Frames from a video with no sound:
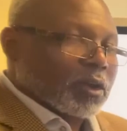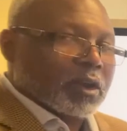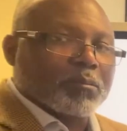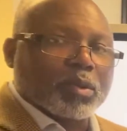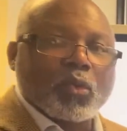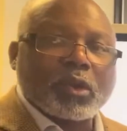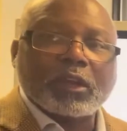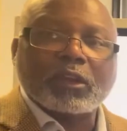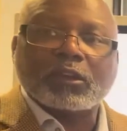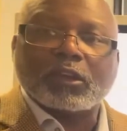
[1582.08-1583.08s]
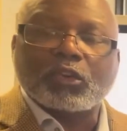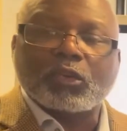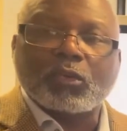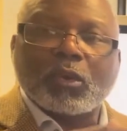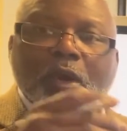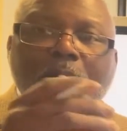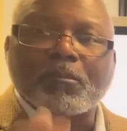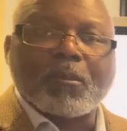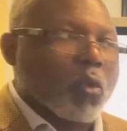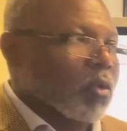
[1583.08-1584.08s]
employees to do
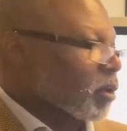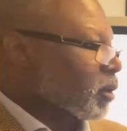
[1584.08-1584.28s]
more